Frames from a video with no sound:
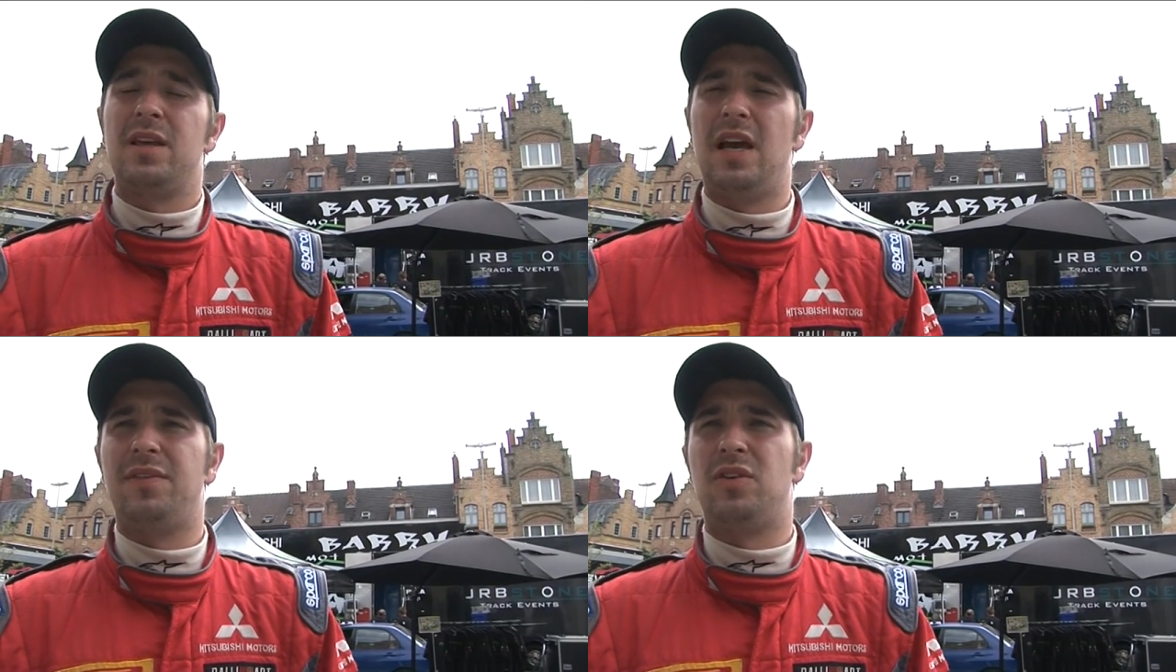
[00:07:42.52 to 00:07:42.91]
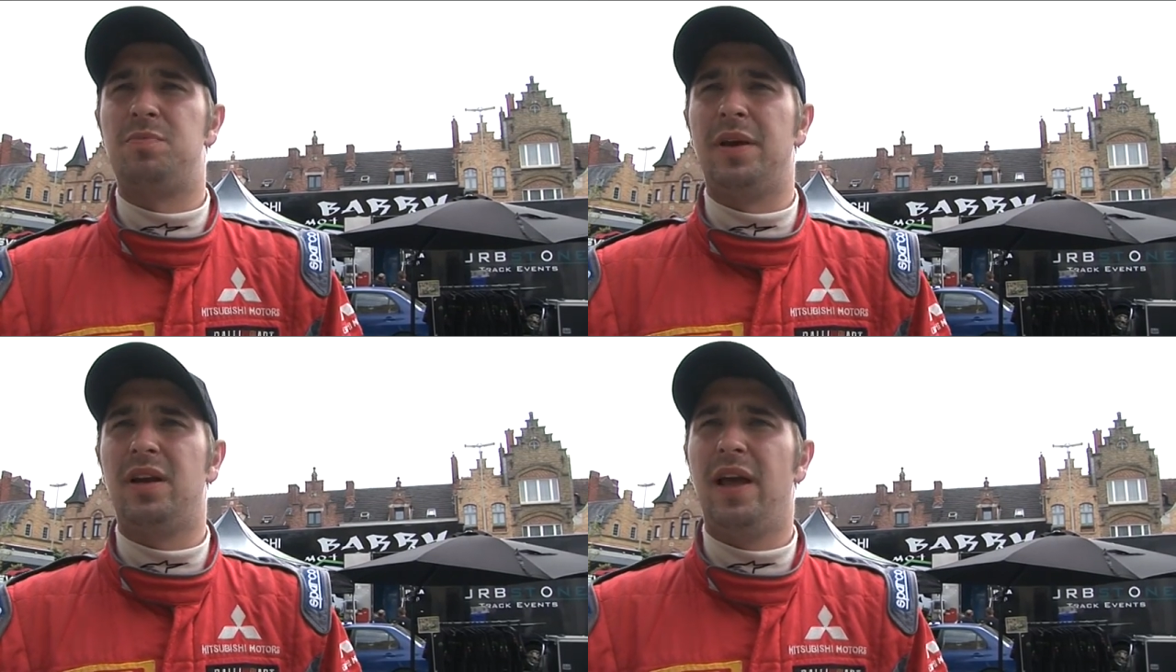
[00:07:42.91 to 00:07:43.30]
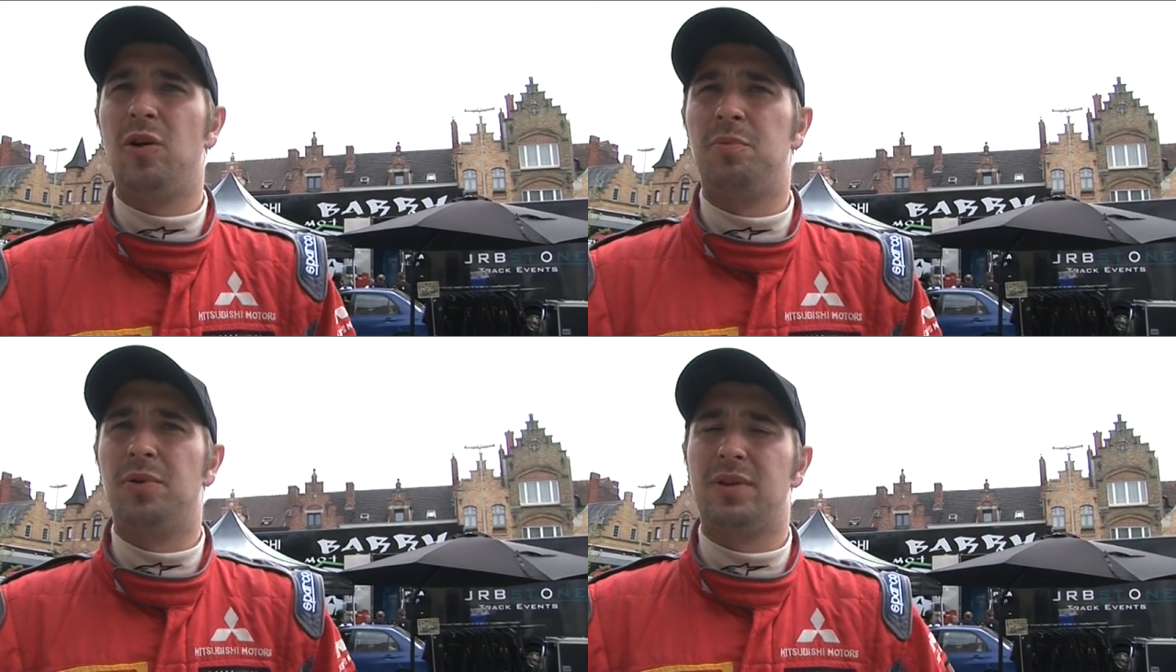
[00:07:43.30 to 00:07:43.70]
you have to just pick your head
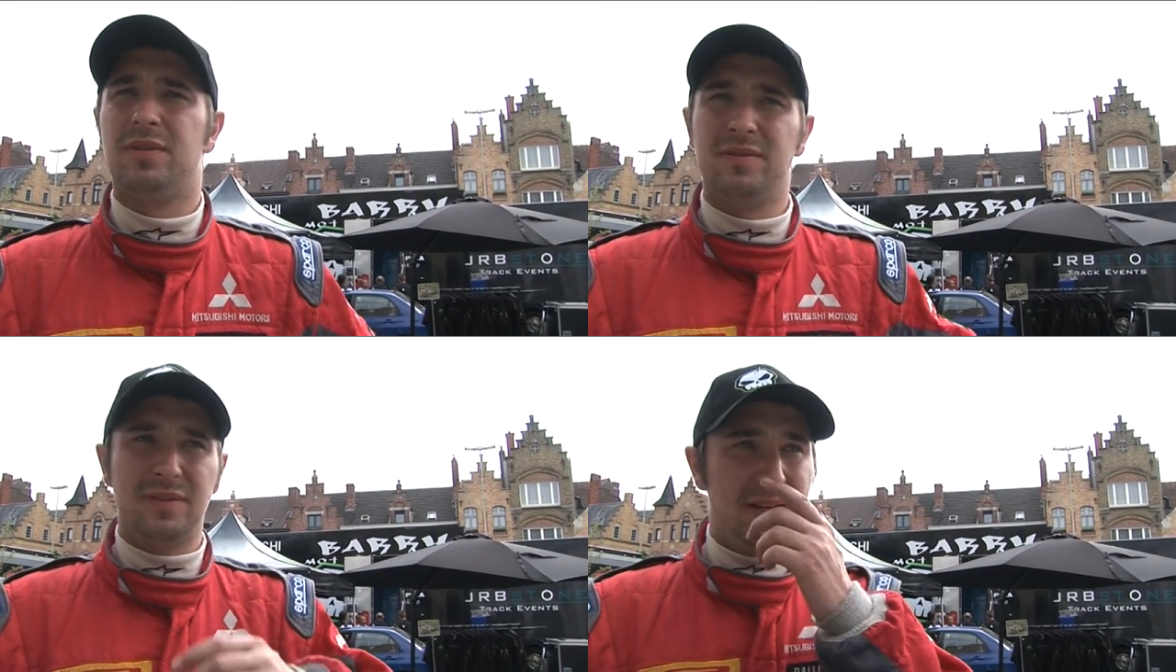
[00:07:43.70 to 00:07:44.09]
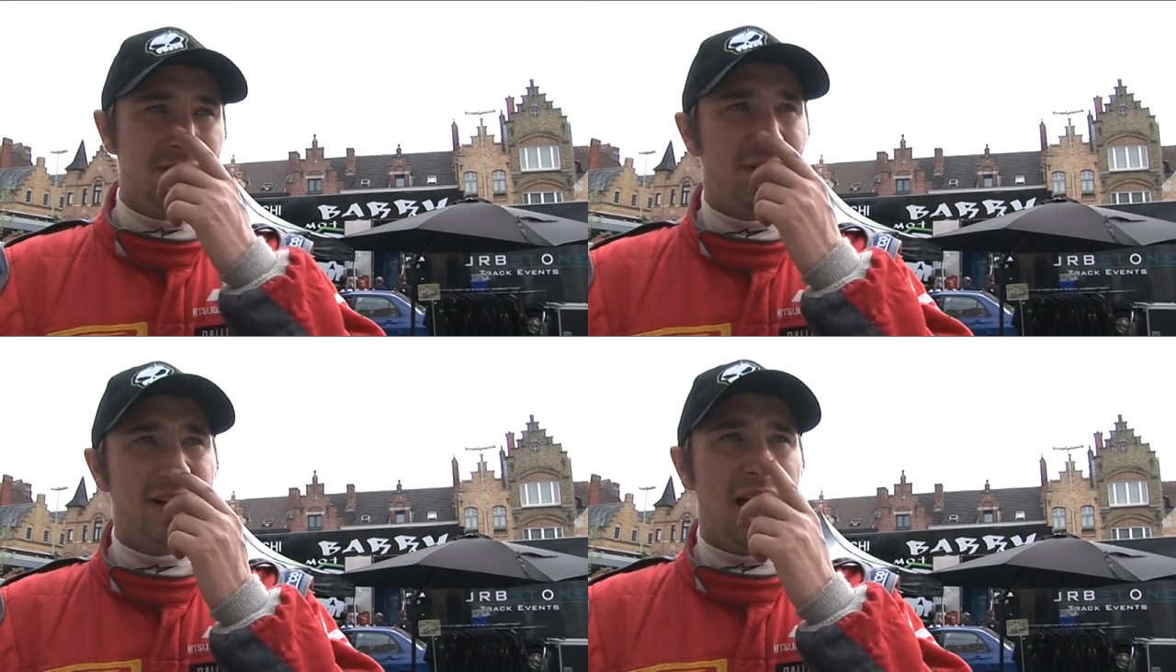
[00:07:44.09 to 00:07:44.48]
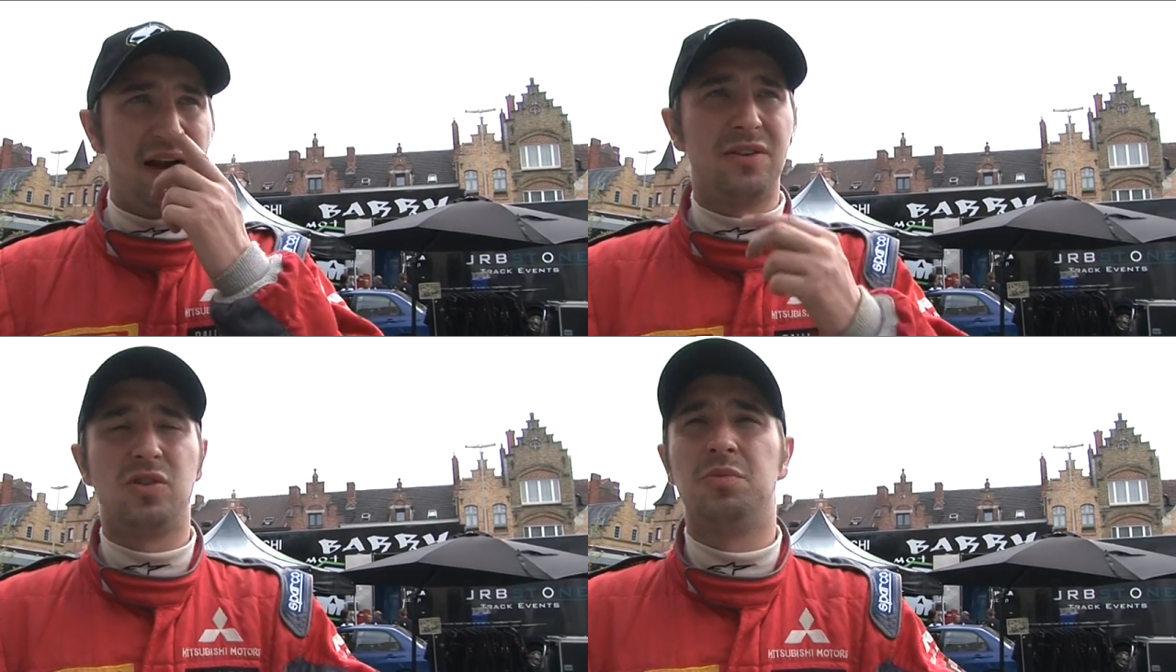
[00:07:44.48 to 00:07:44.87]
up, but it's very
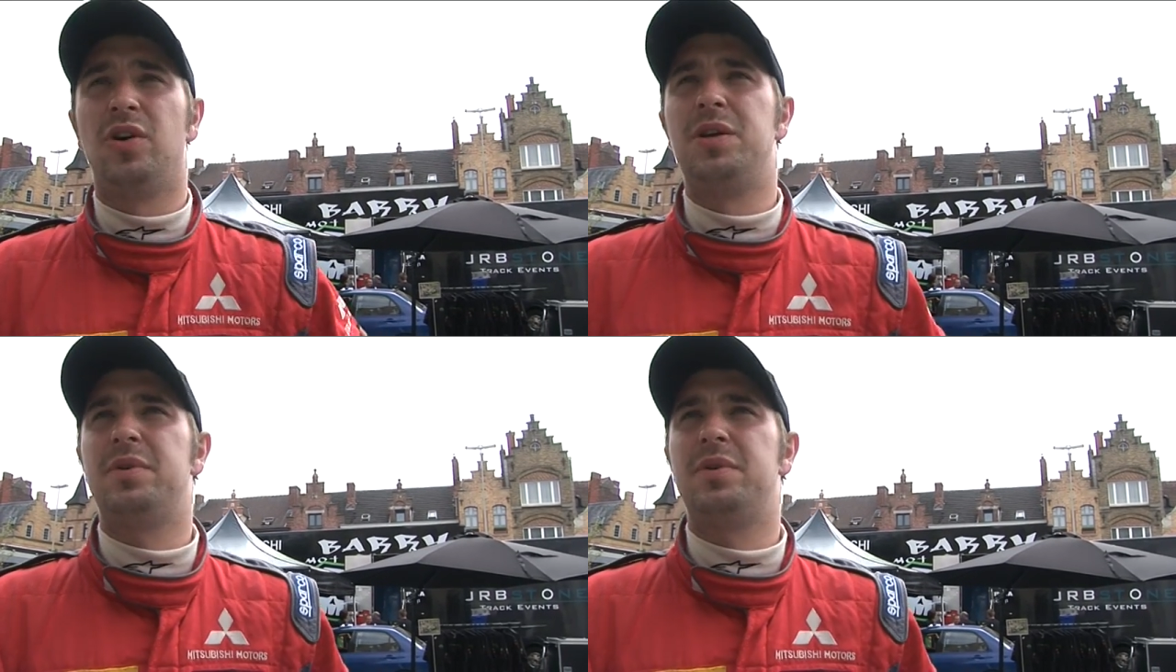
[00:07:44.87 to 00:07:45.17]
hard to sometimes